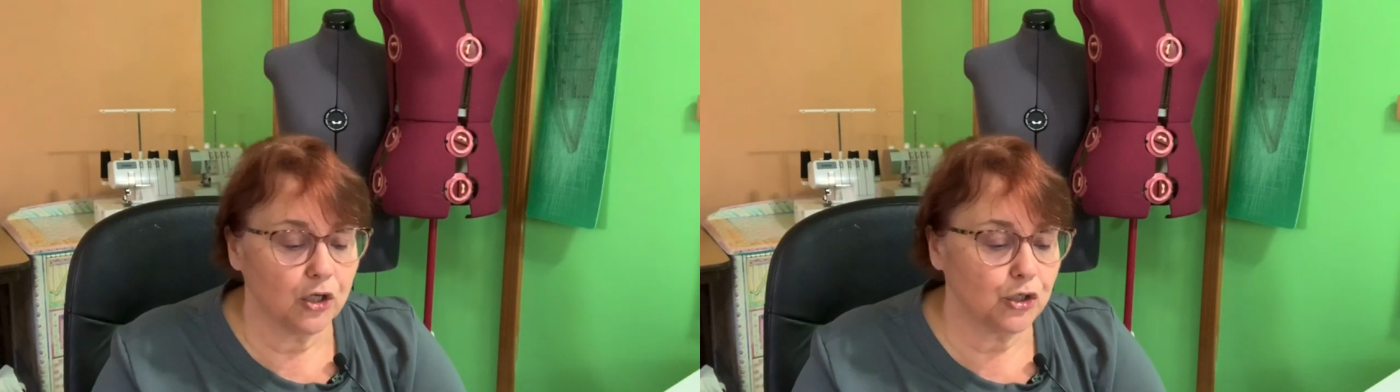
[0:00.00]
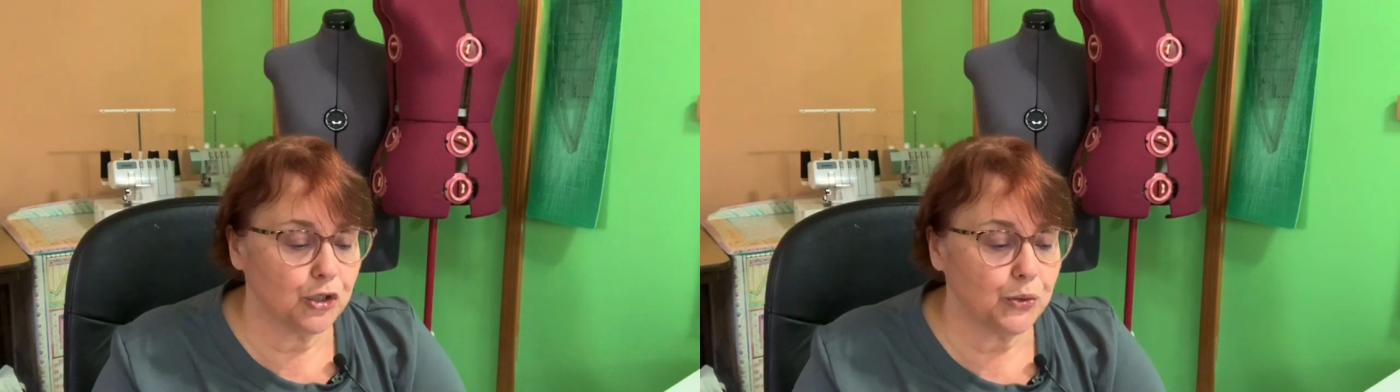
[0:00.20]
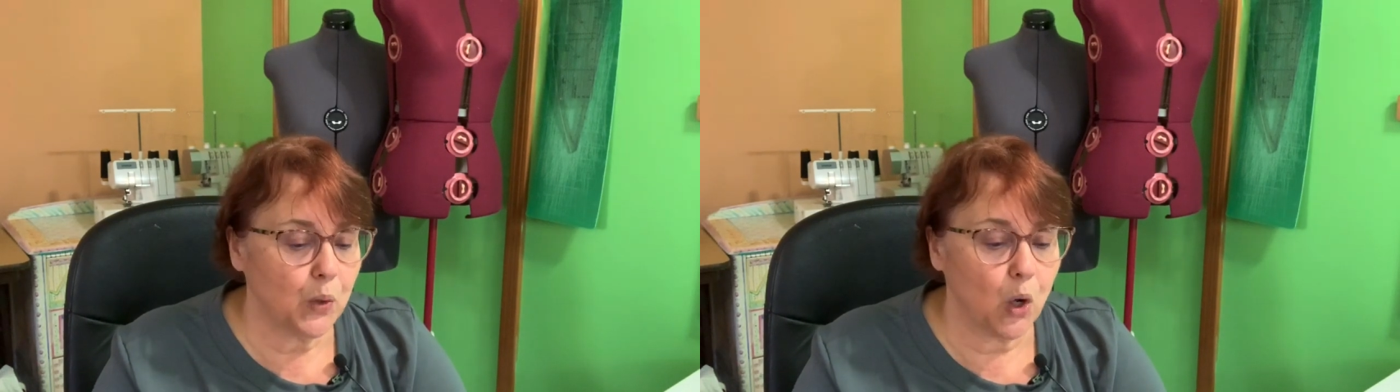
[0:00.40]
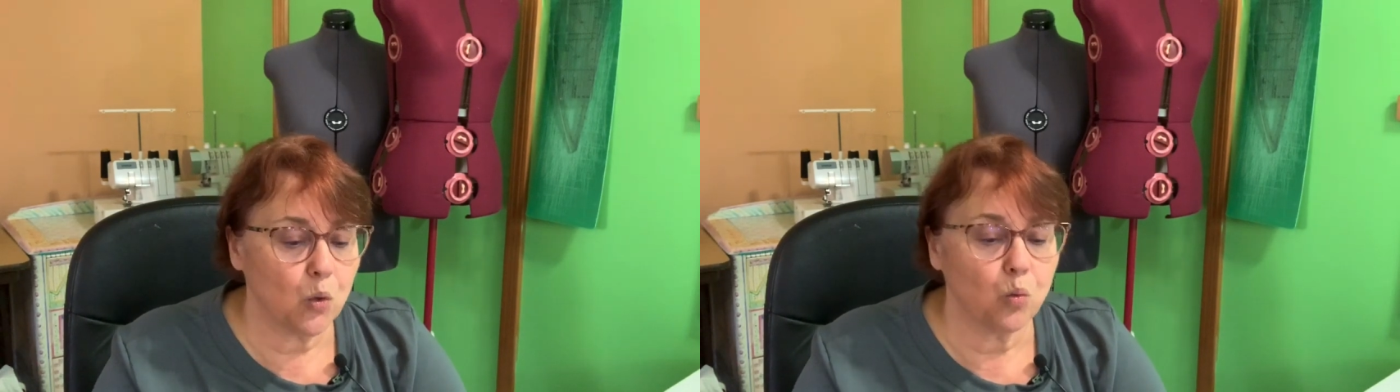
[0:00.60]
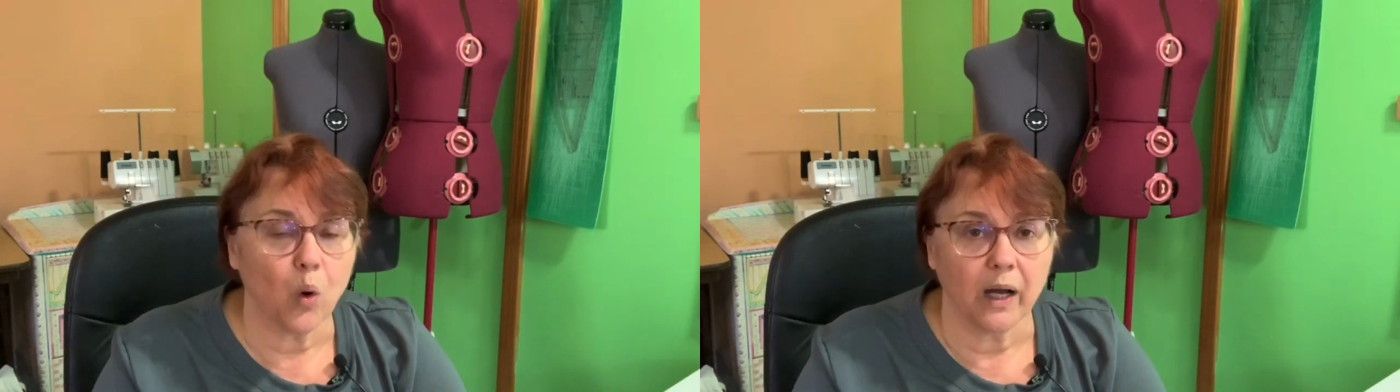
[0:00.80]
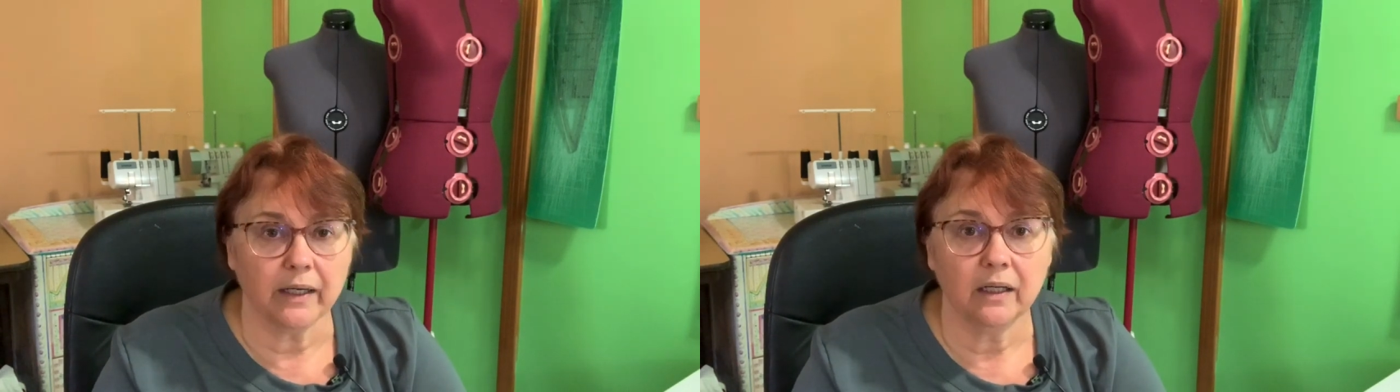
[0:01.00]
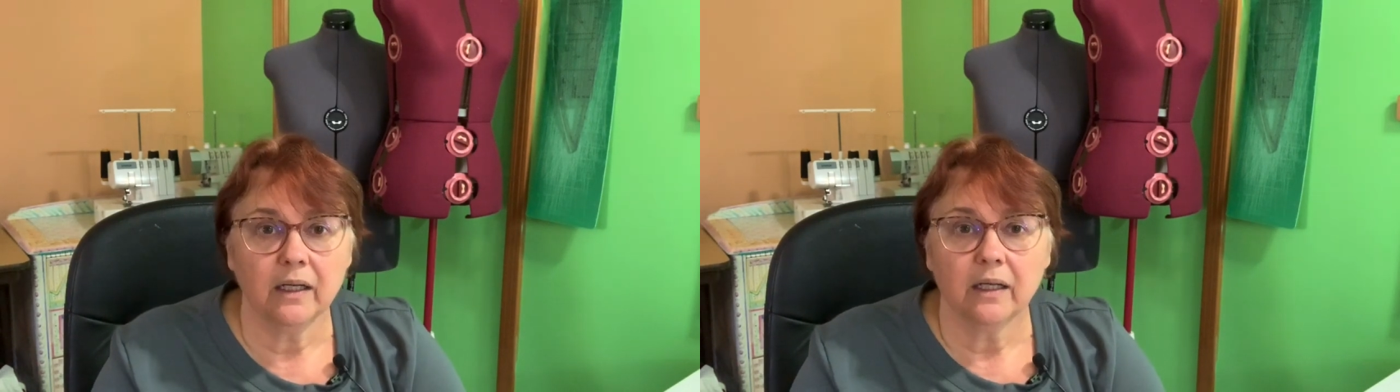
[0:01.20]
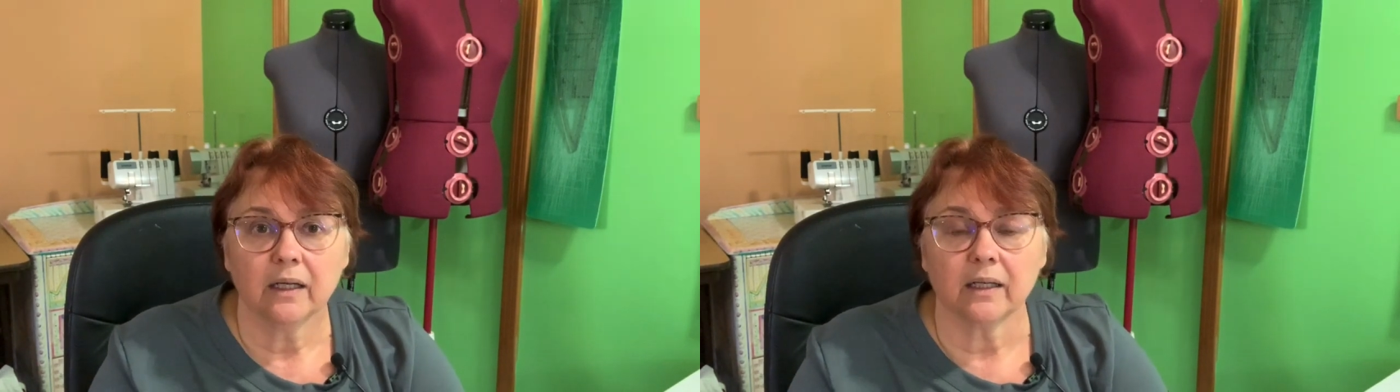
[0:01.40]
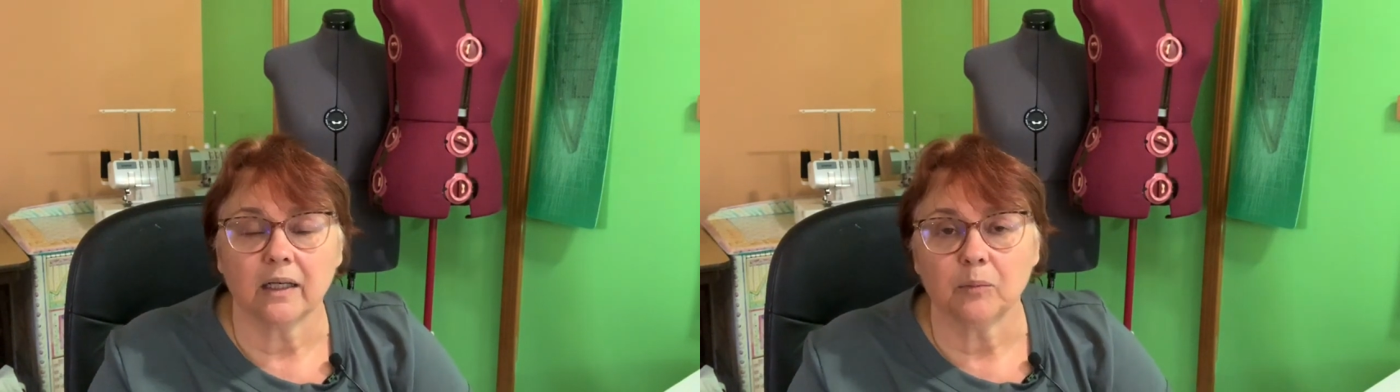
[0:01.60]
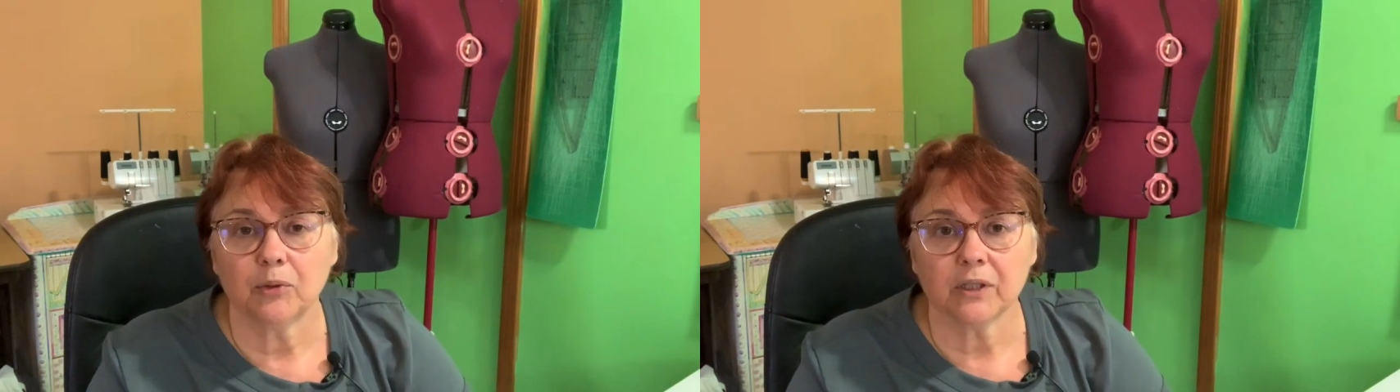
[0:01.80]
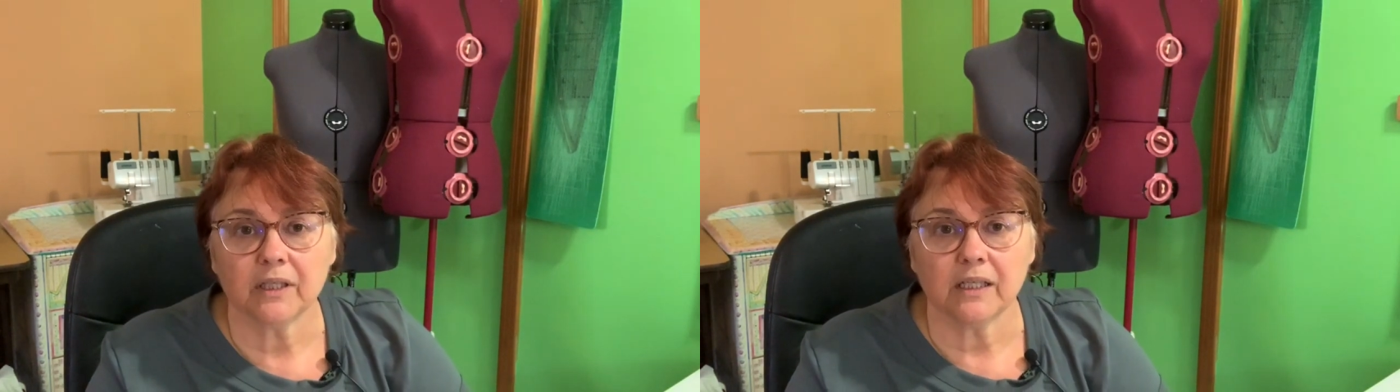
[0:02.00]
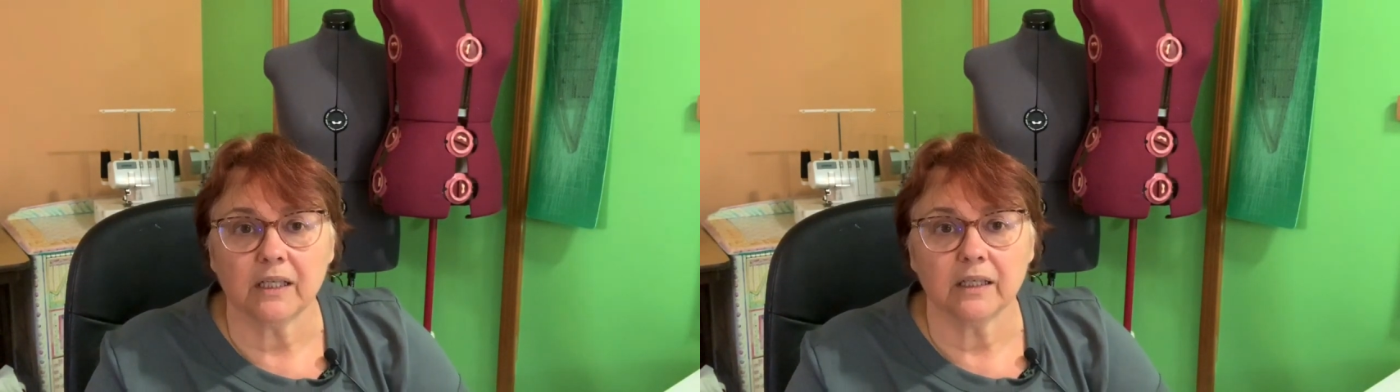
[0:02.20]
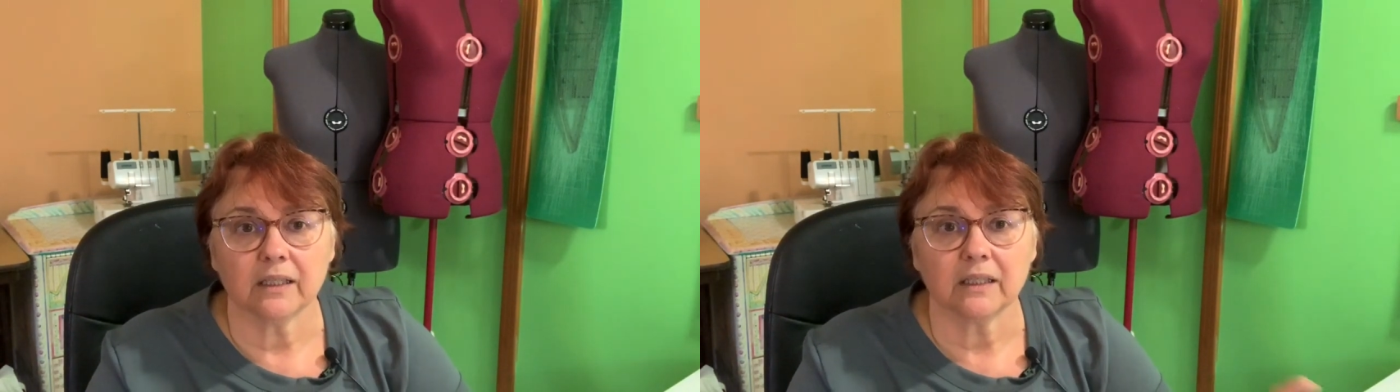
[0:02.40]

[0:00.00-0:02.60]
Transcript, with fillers: 201, and I'll put the uh,